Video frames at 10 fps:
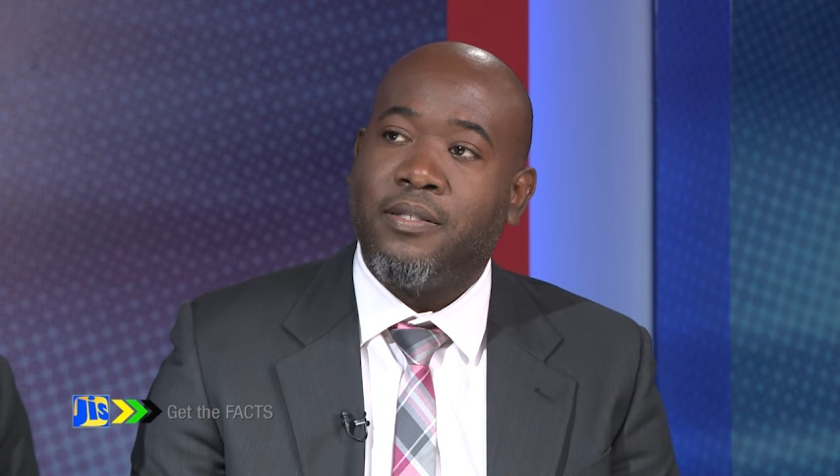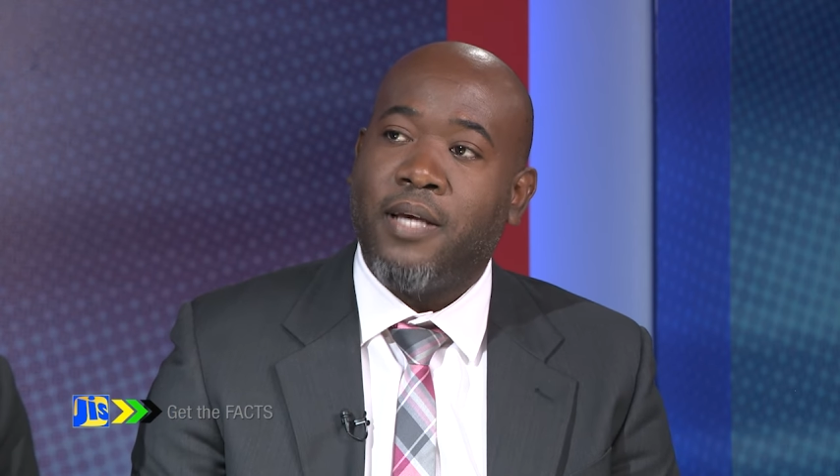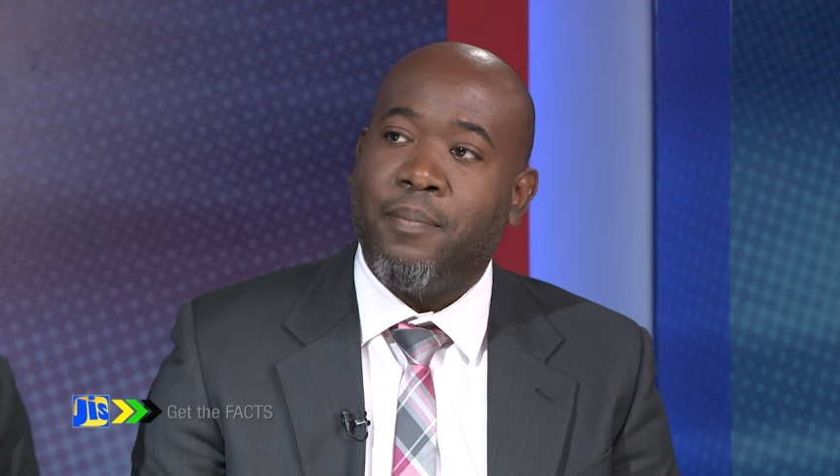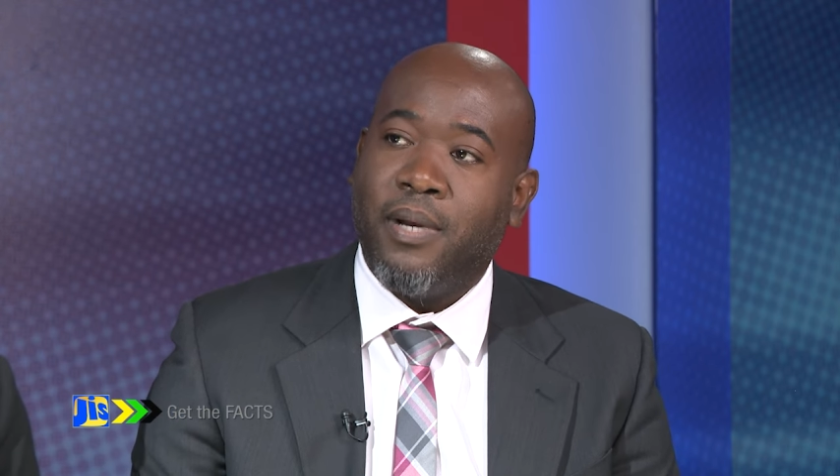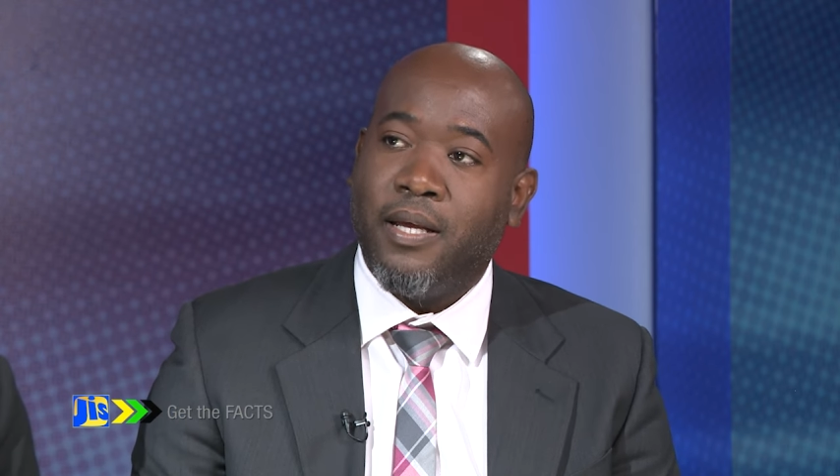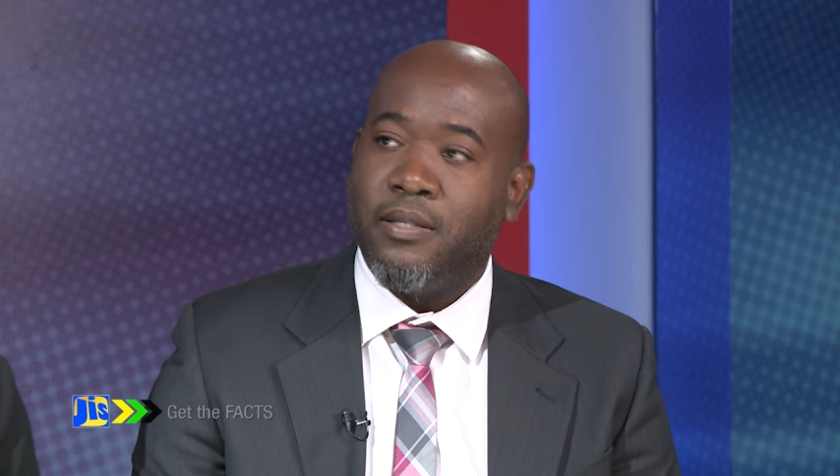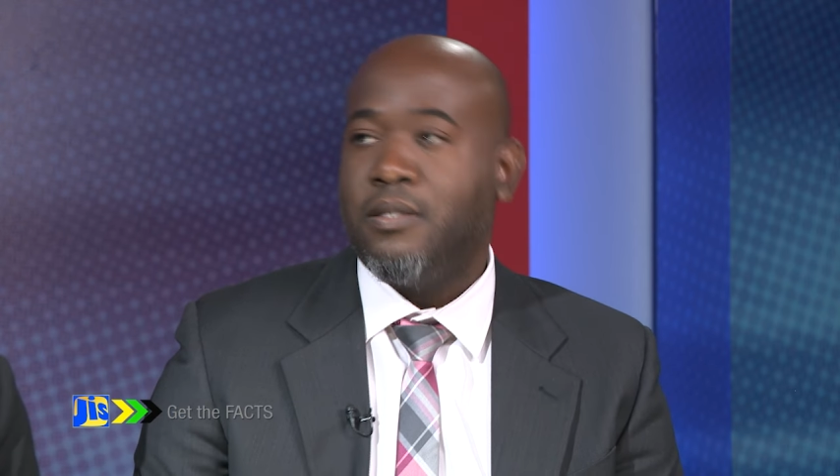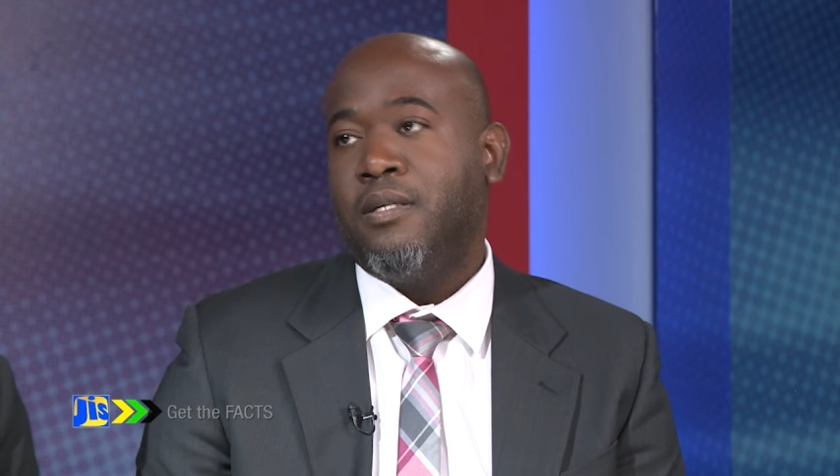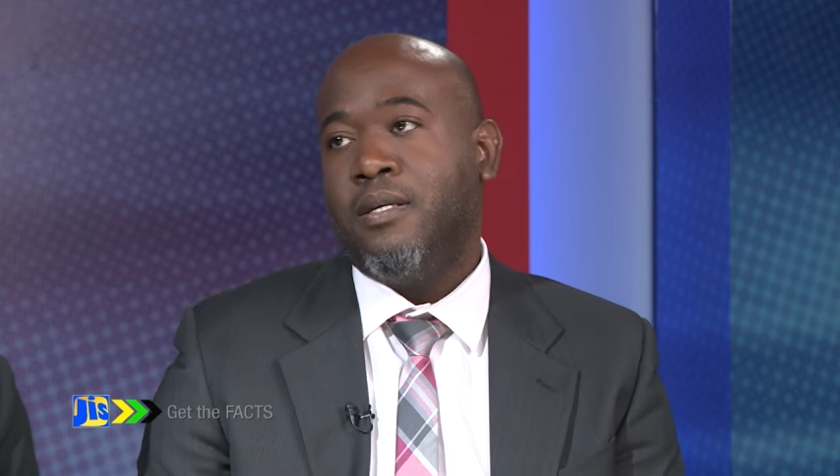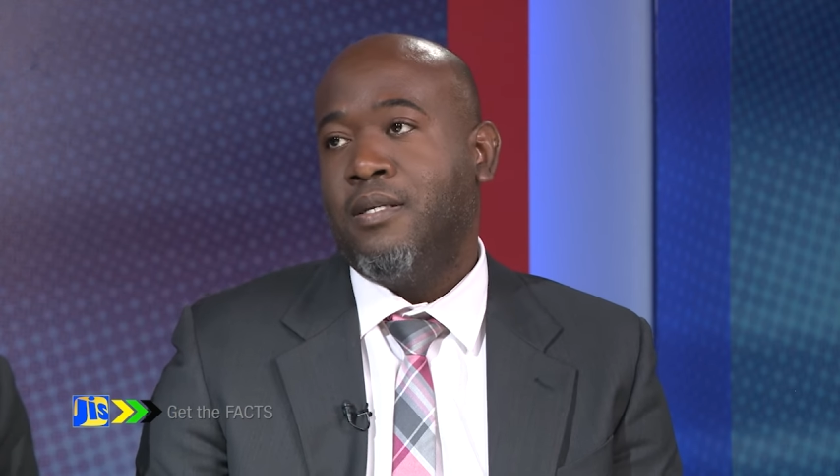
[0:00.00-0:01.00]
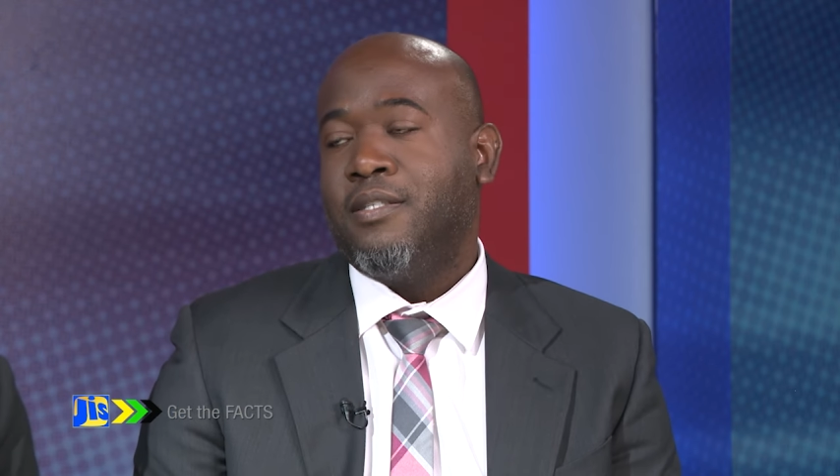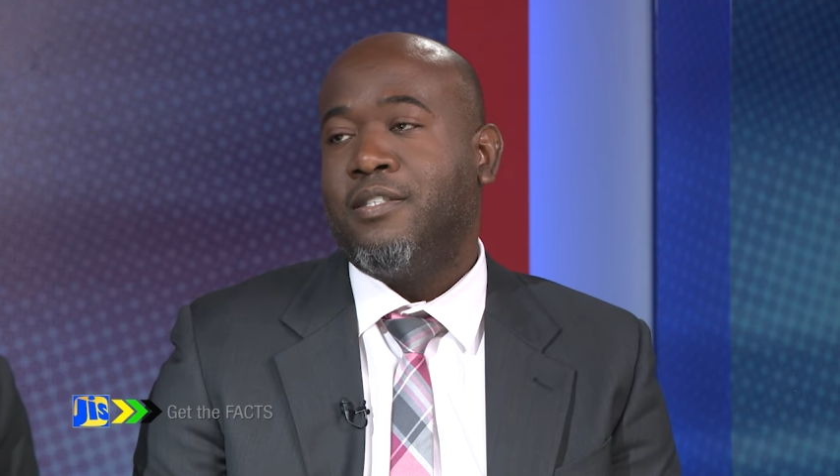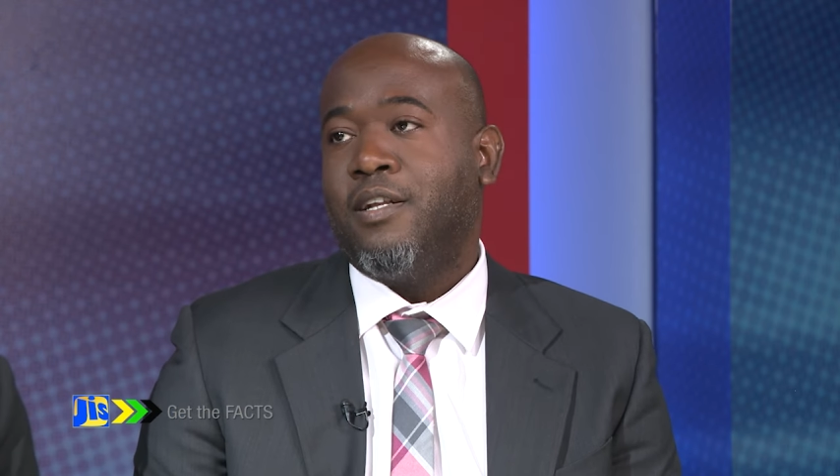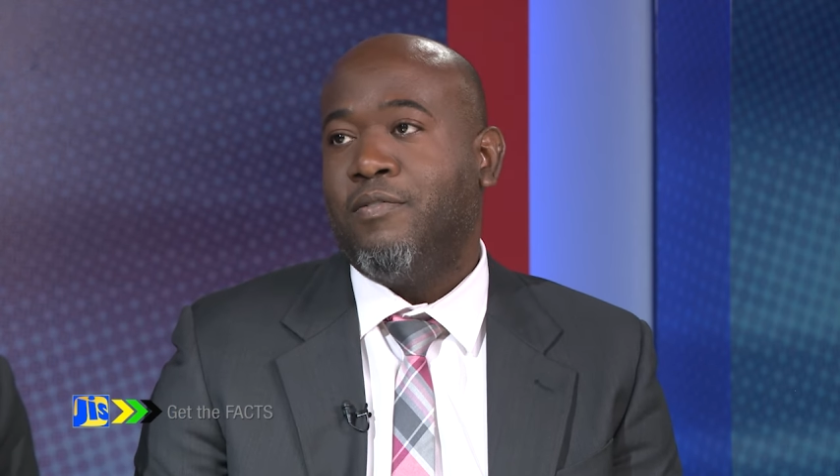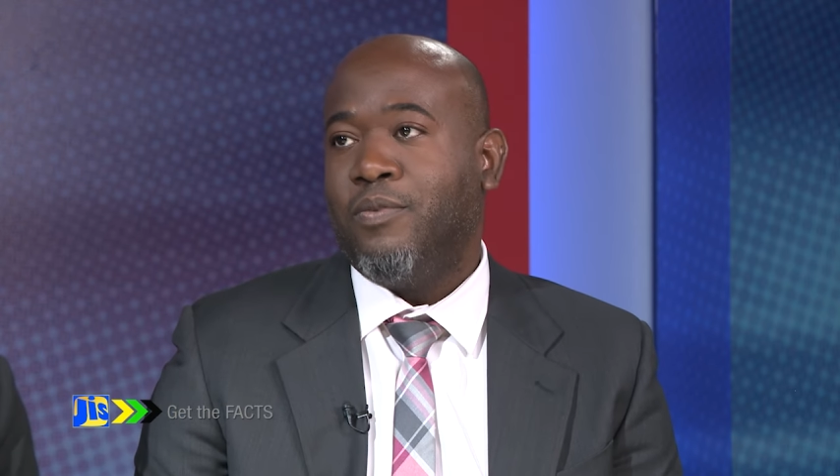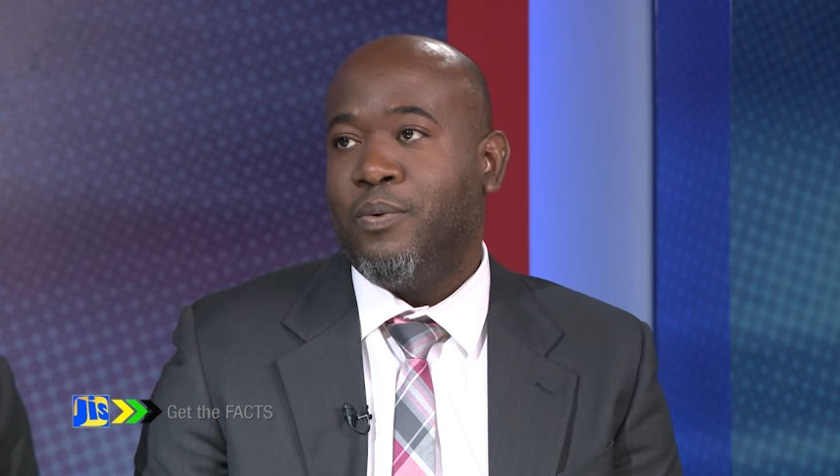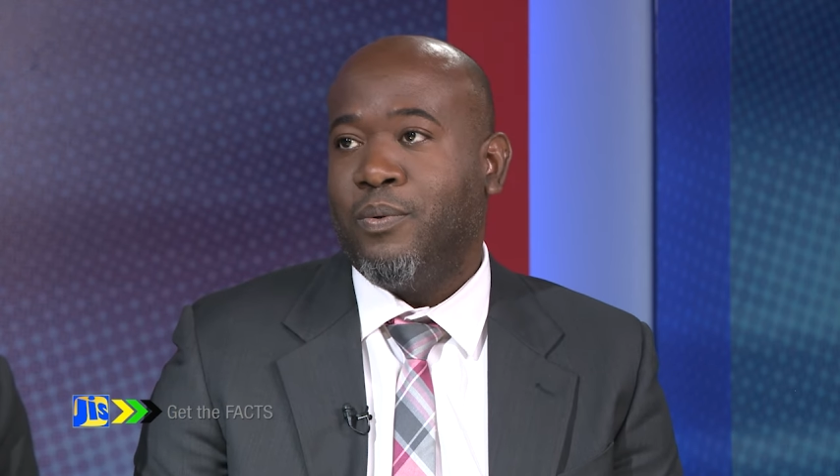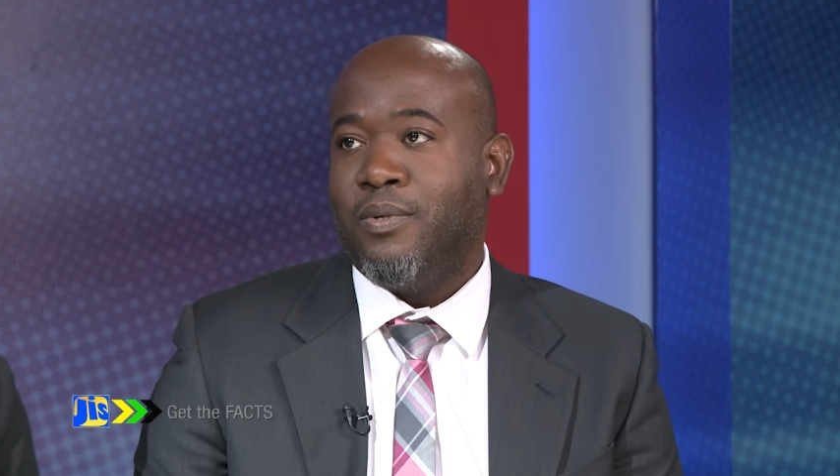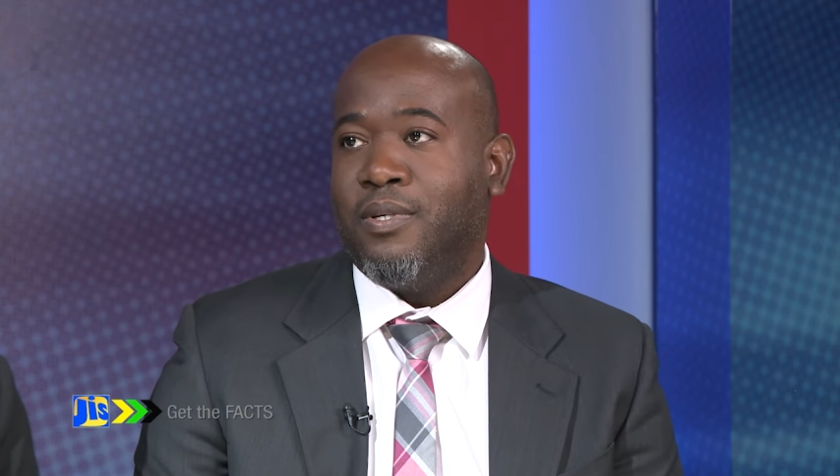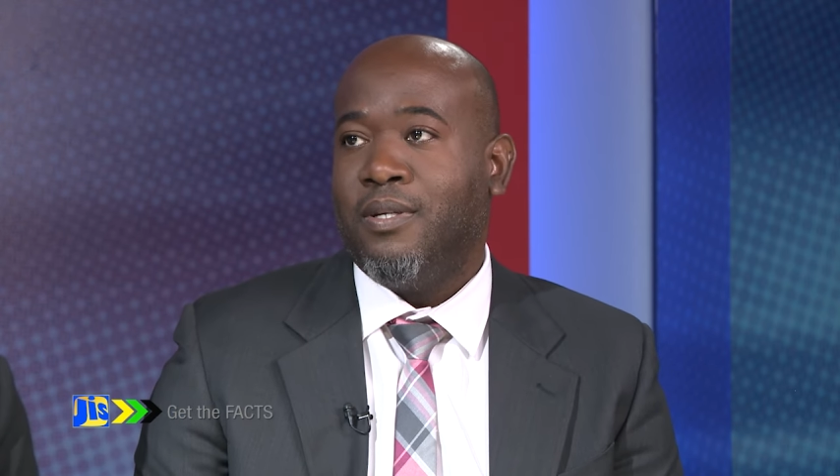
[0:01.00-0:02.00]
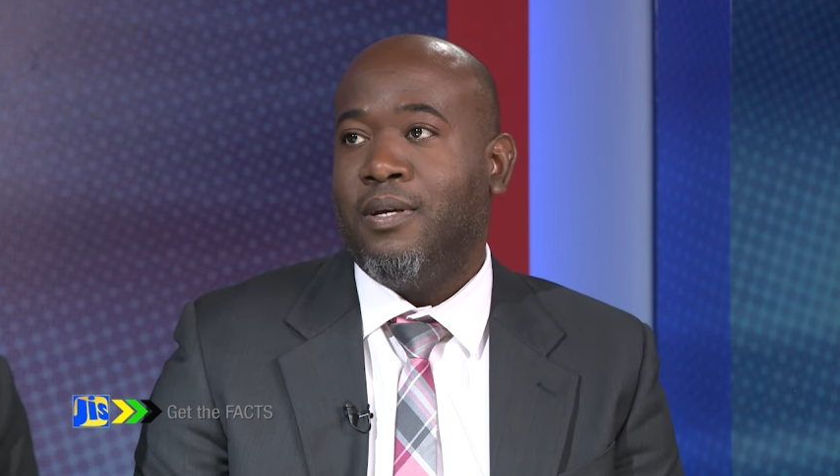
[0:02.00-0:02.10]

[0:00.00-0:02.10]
tablet, cell phone,